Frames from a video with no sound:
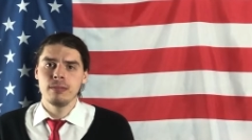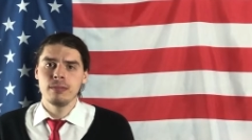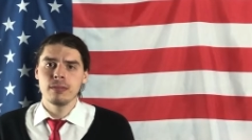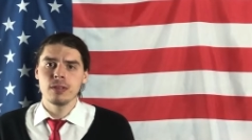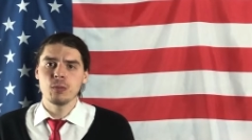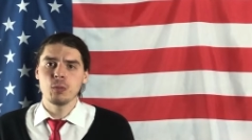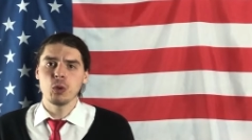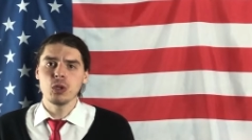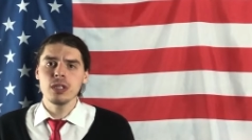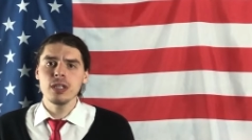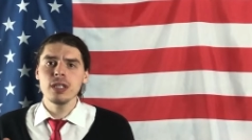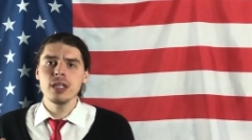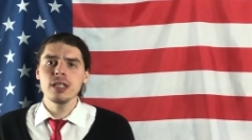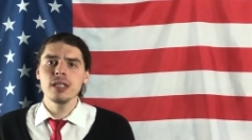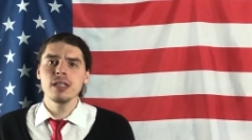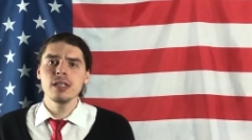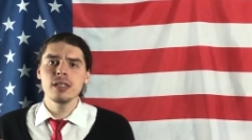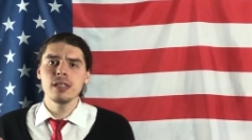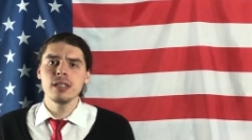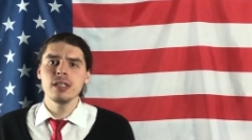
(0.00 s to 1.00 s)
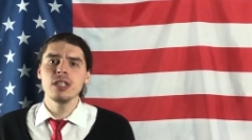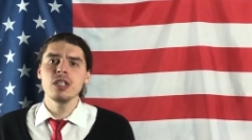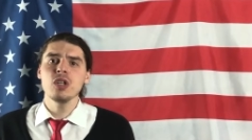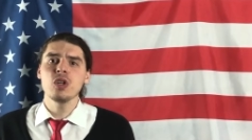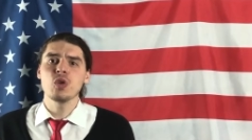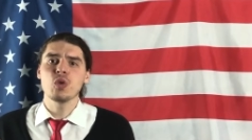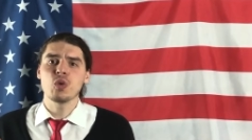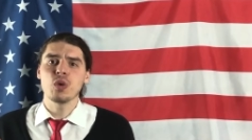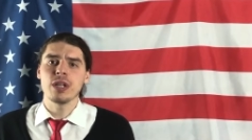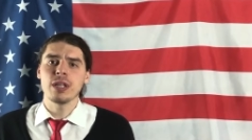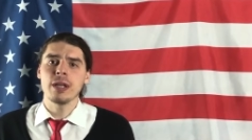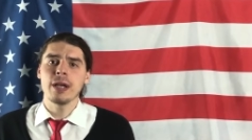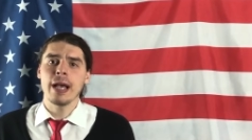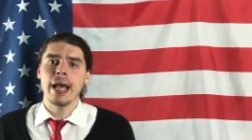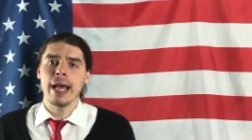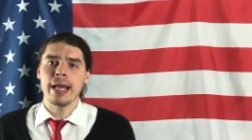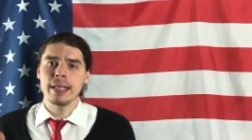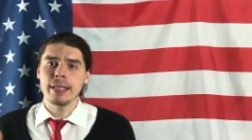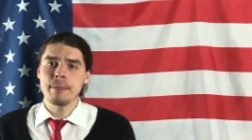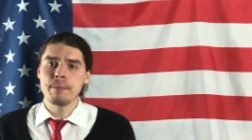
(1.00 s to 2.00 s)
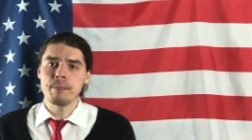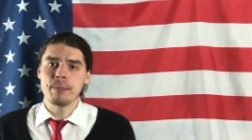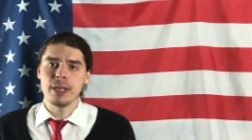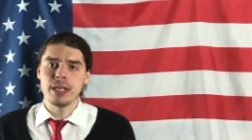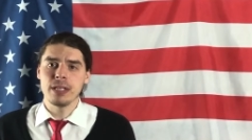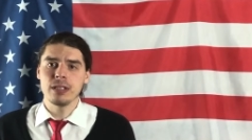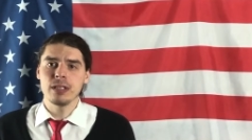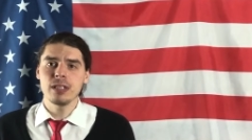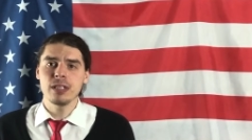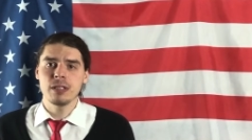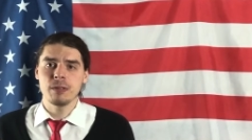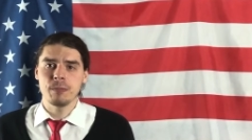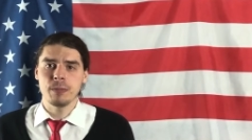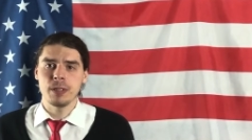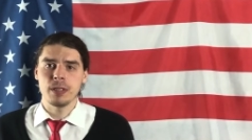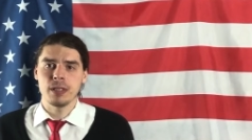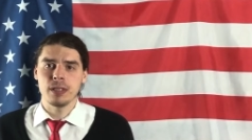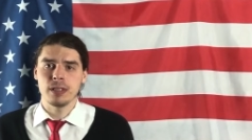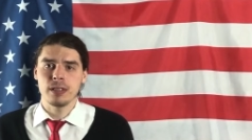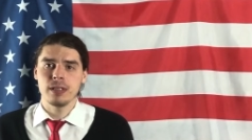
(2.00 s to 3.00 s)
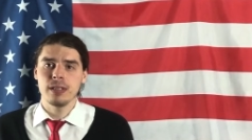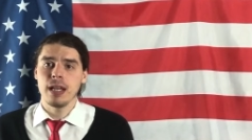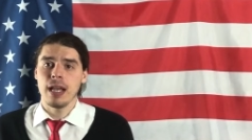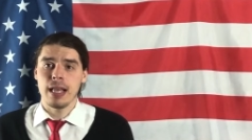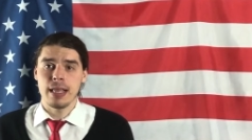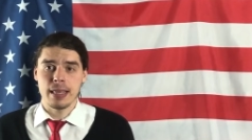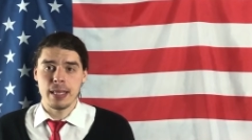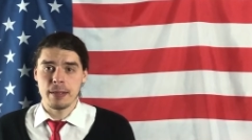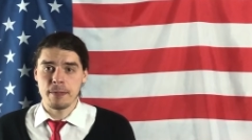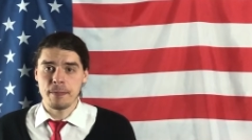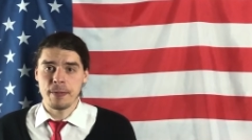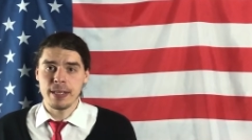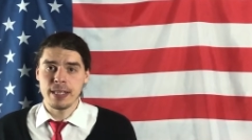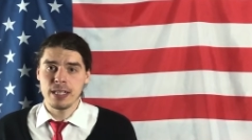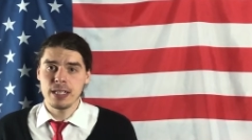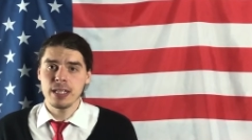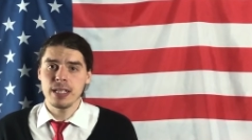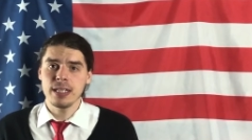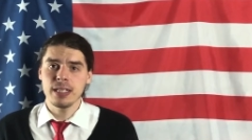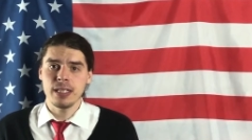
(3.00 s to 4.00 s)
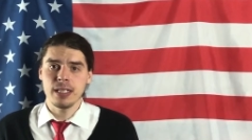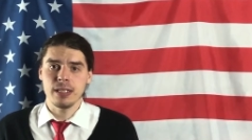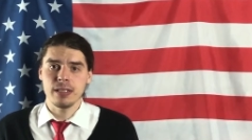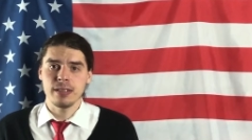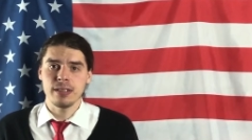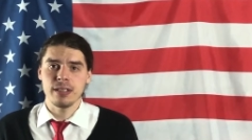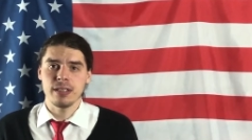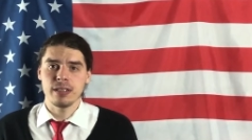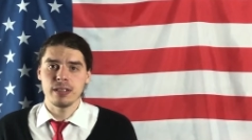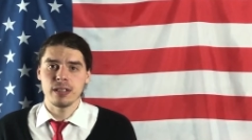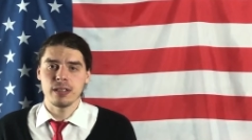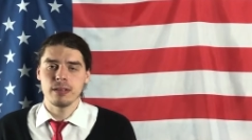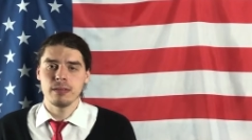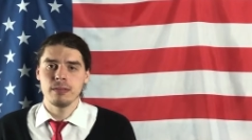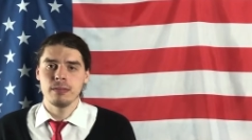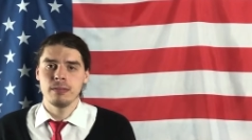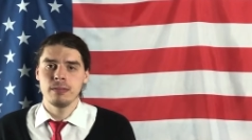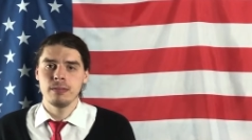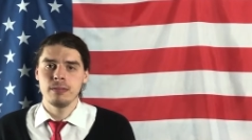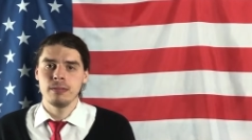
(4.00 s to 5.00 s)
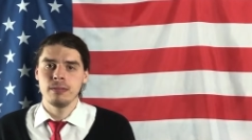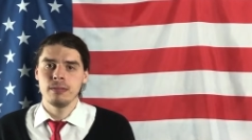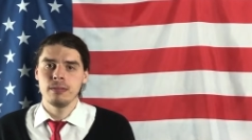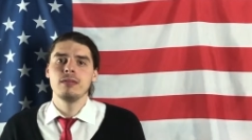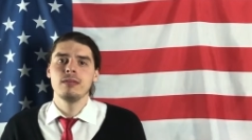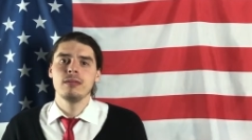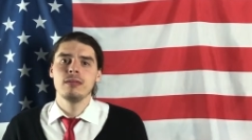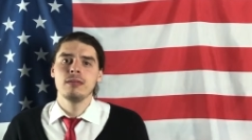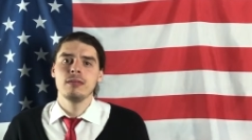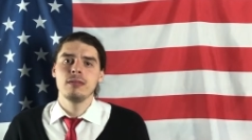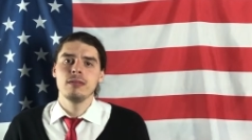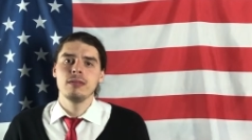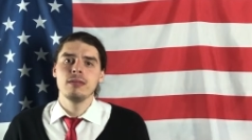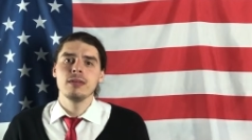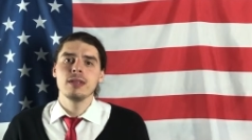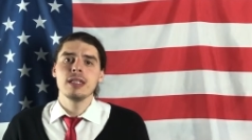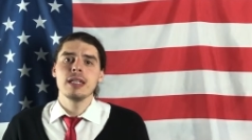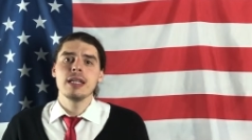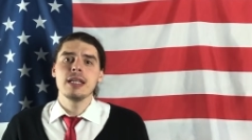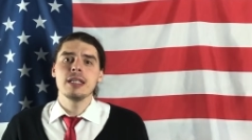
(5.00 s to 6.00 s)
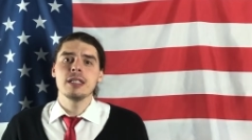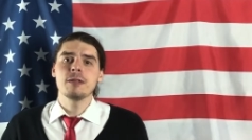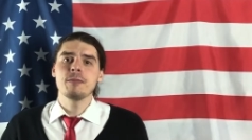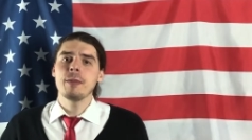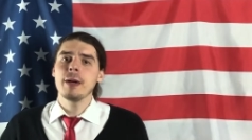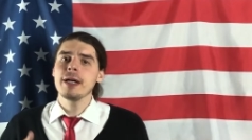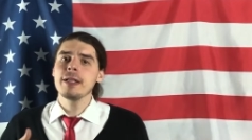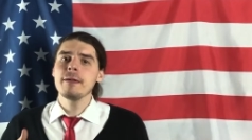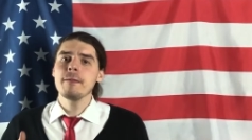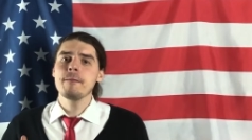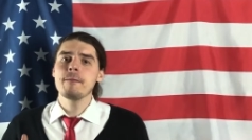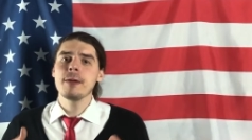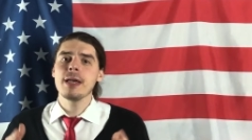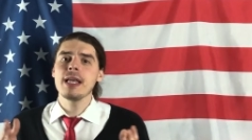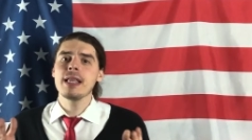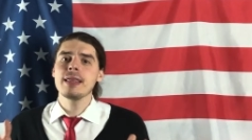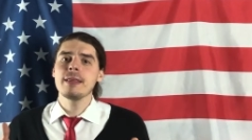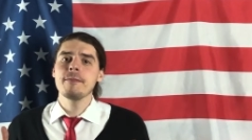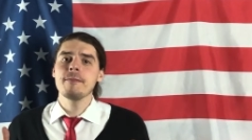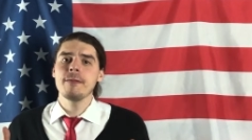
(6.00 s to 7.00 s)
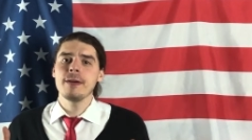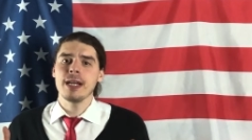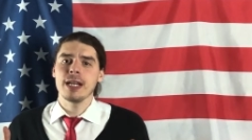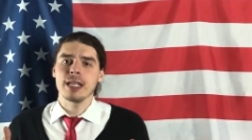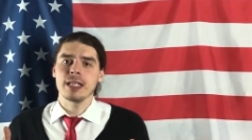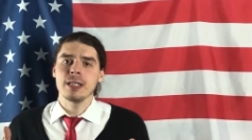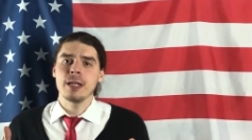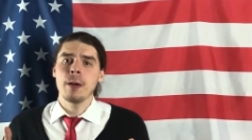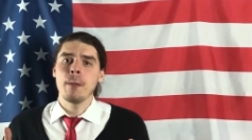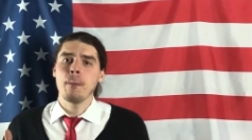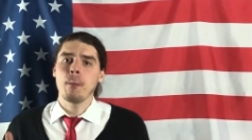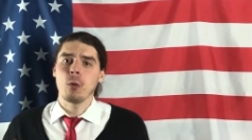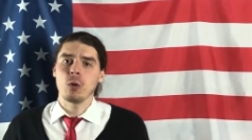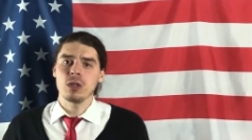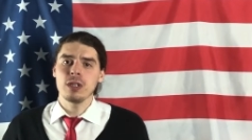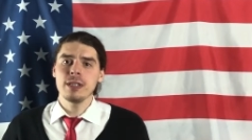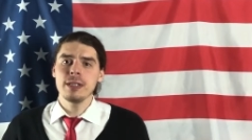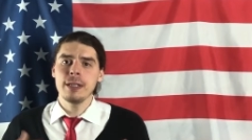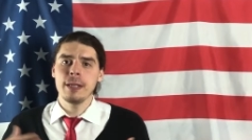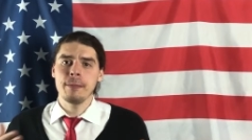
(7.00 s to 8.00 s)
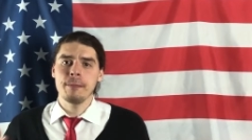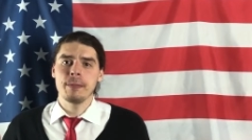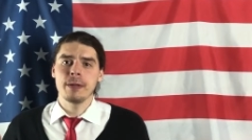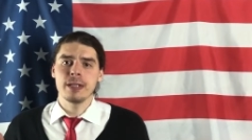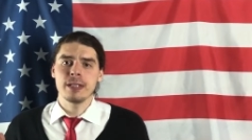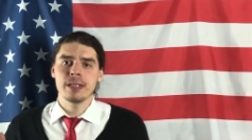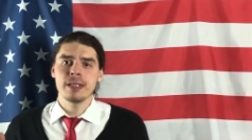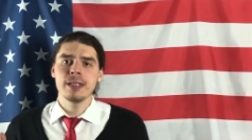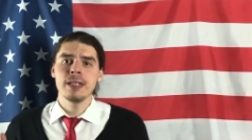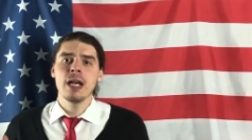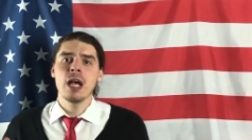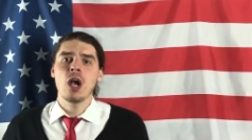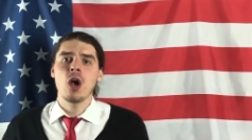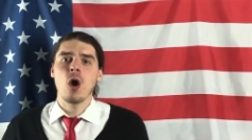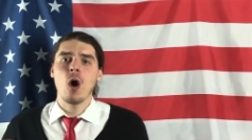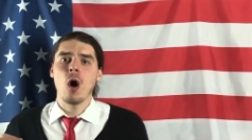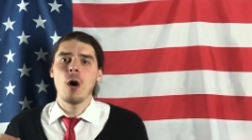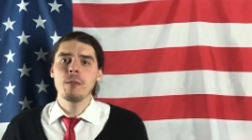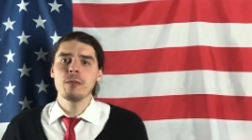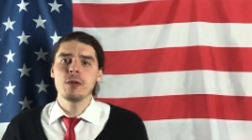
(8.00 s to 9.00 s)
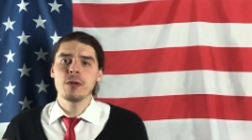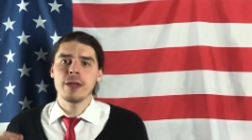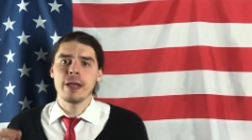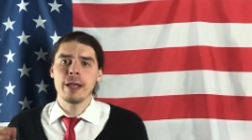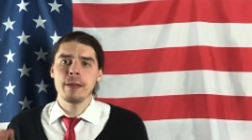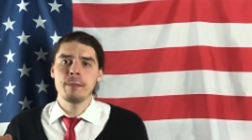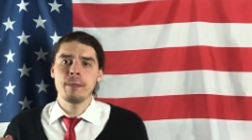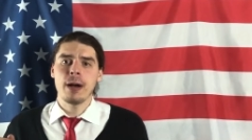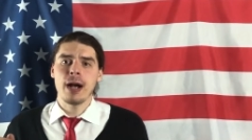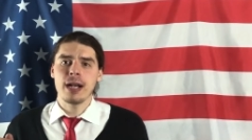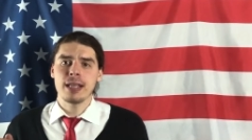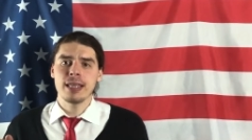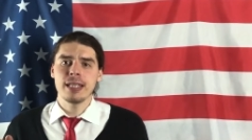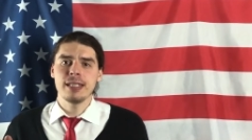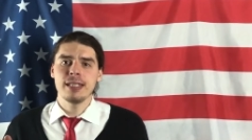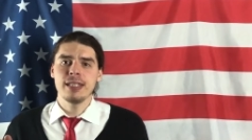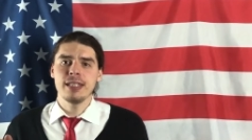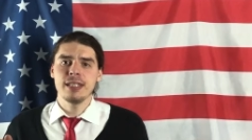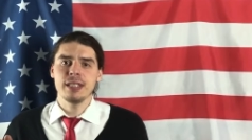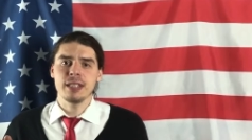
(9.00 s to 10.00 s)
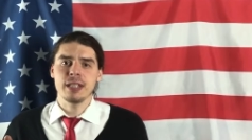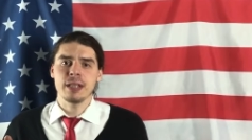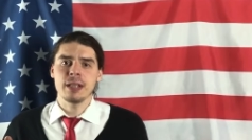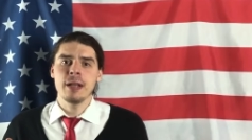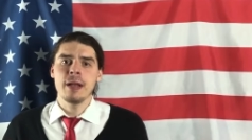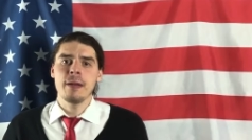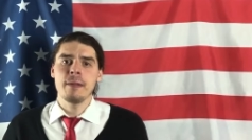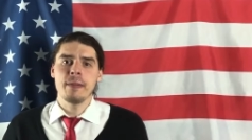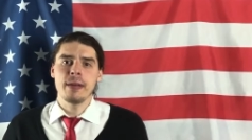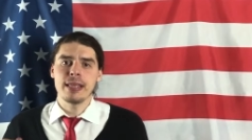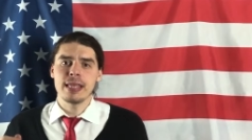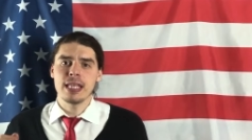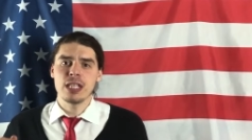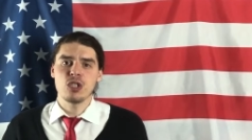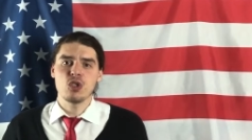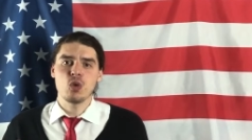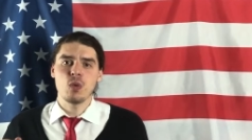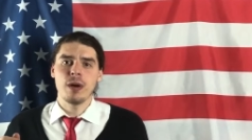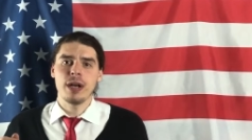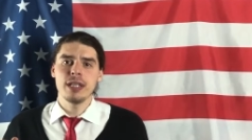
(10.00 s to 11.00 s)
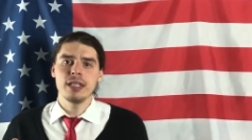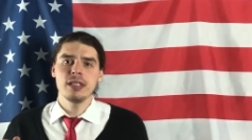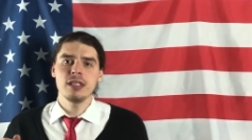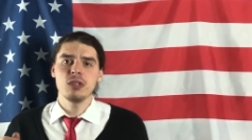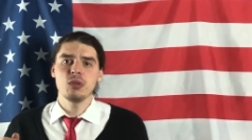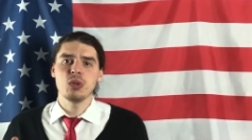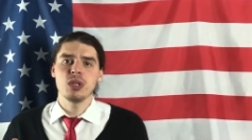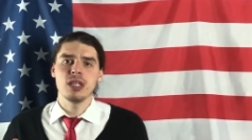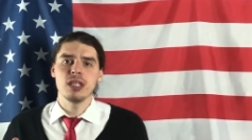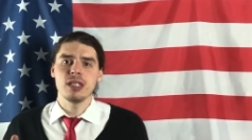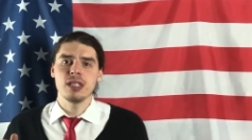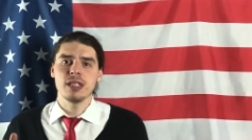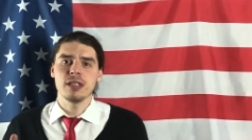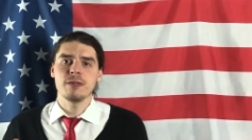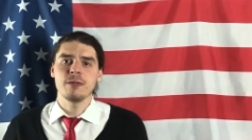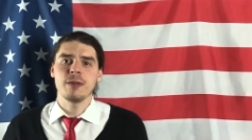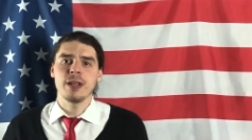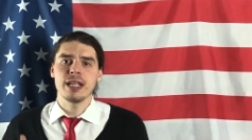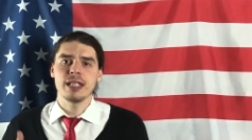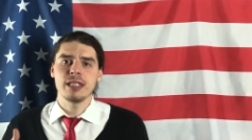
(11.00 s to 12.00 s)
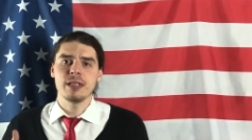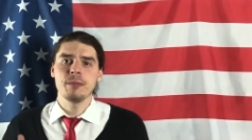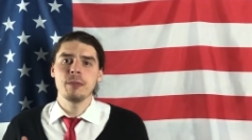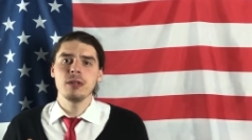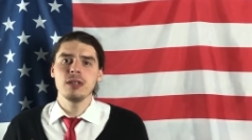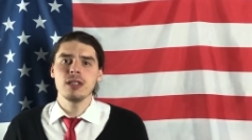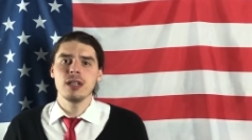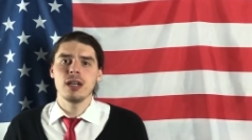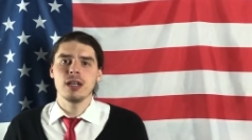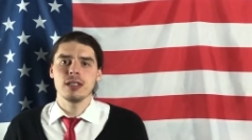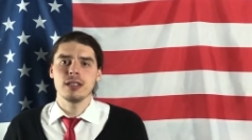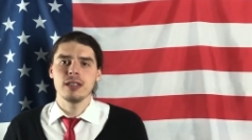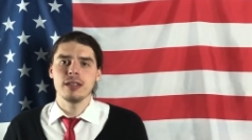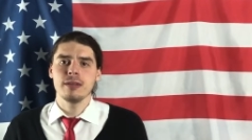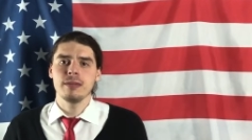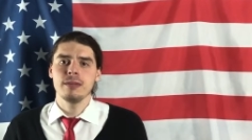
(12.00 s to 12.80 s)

Sporting Kansas City already had a bitter experience in the 2019 season. In spite of being the fact, Portland Timbers hoped to get back the season with the Giovanni Savarisi's flexible tactic.